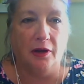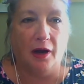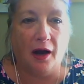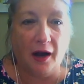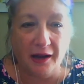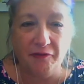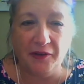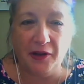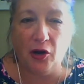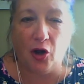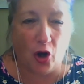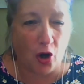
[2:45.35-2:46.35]
I
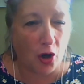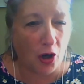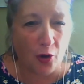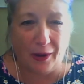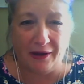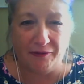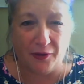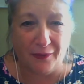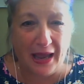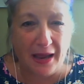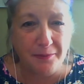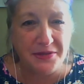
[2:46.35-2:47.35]
felt hollow. I felt
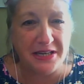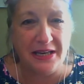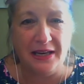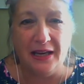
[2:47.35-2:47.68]
empty.